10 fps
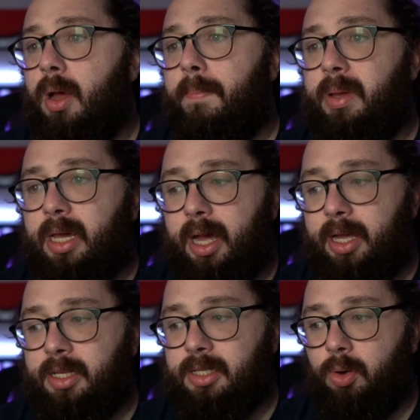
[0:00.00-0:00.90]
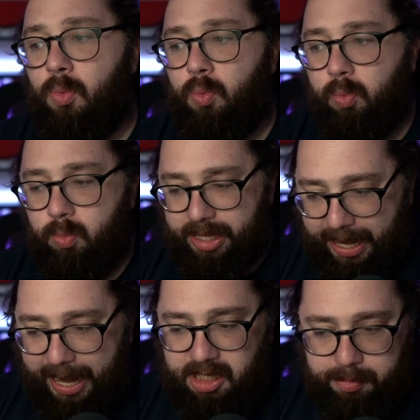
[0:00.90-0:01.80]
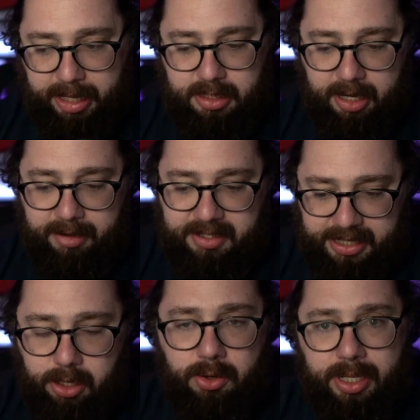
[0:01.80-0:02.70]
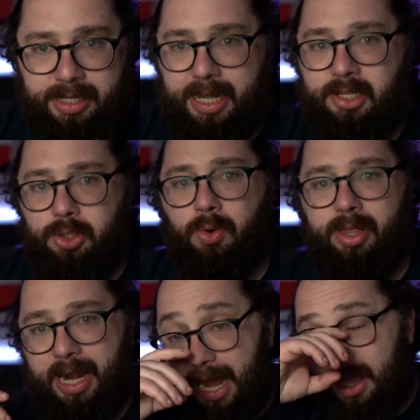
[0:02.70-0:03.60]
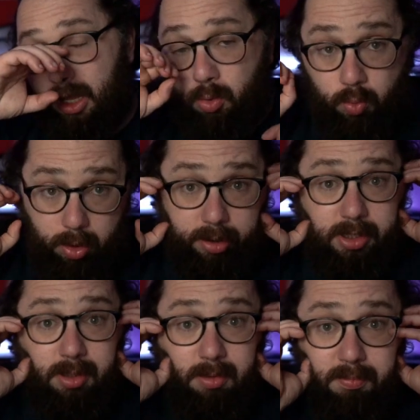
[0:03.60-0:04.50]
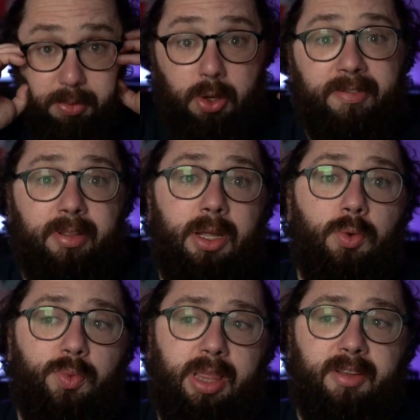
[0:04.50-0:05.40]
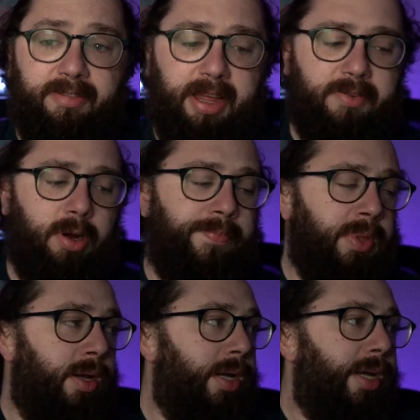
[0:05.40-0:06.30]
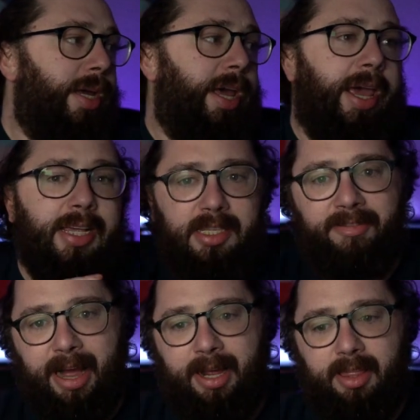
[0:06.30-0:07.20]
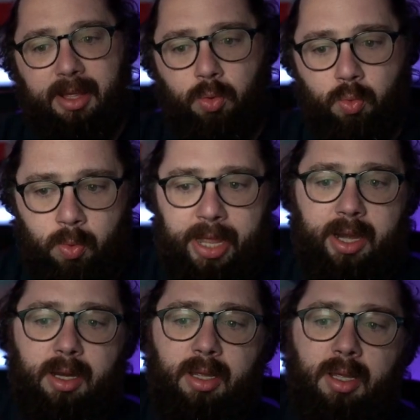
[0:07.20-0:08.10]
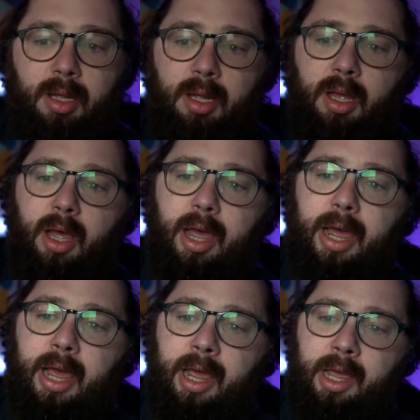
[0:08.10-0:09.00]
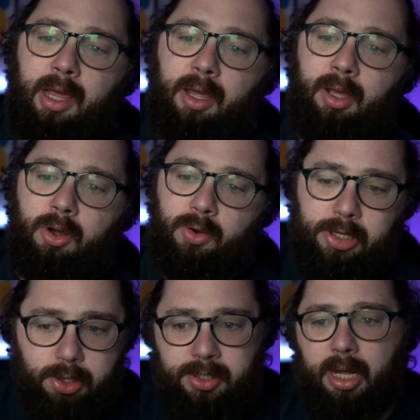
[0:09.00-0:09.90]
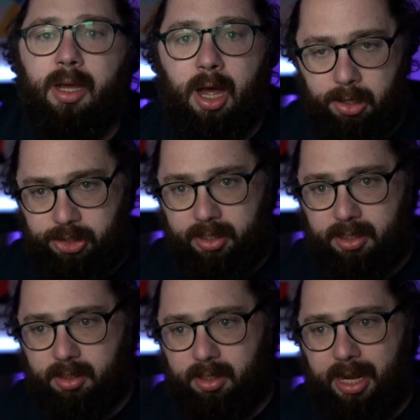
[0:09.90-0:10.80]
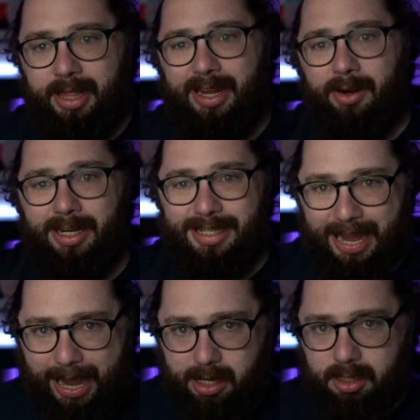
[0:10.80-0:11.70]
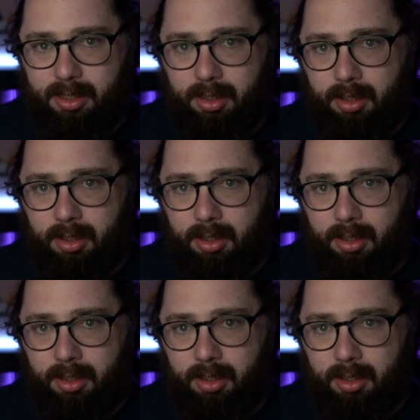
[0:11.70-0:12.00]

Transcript: because the aspect of Sentinel at Death's Door that I think works beautifully with the flavor is the fact that when a creature is unconscious and they are attacked